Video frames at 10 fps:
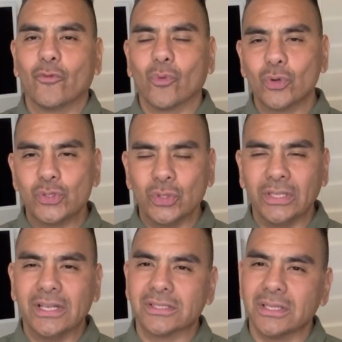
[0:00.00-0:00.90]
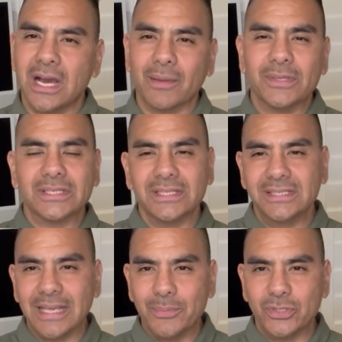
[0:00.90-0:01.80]
unfortunately, there's a lot of
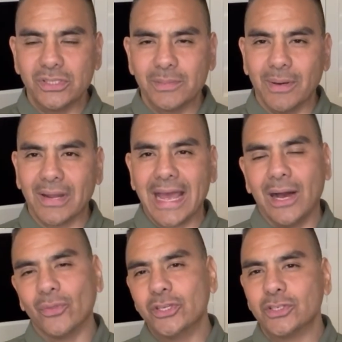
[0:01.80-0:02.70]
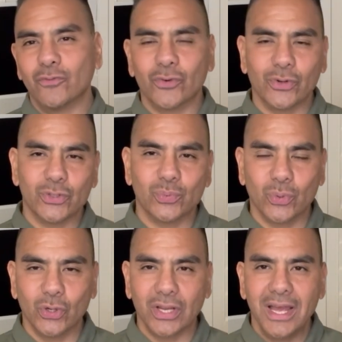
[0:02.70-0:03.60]
misconceptions about how these inverters
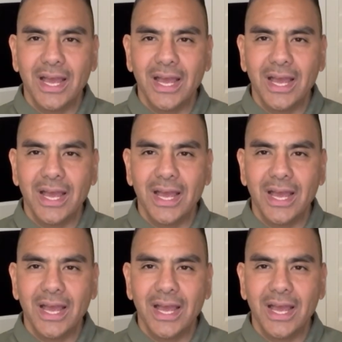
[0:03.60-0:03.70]
work.